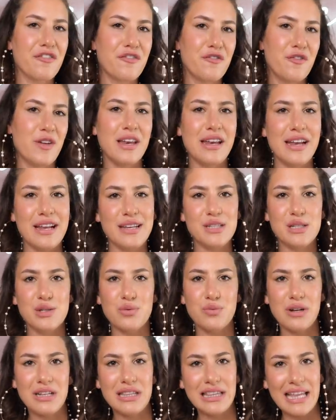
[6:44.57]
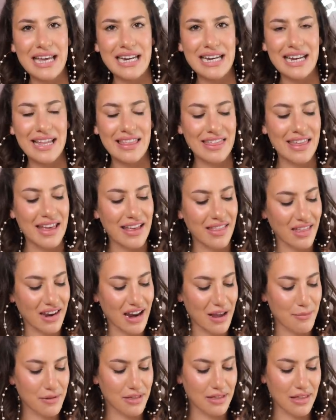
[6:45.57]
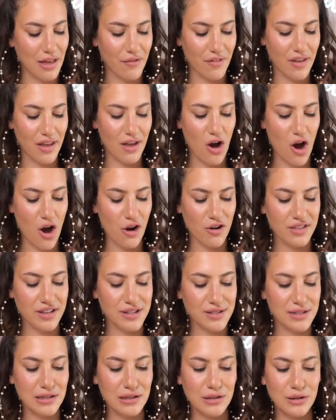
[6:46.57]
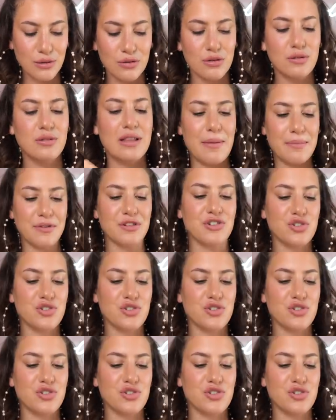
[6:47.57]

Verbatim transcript: fitness related thing that I've been loving are these Lululemon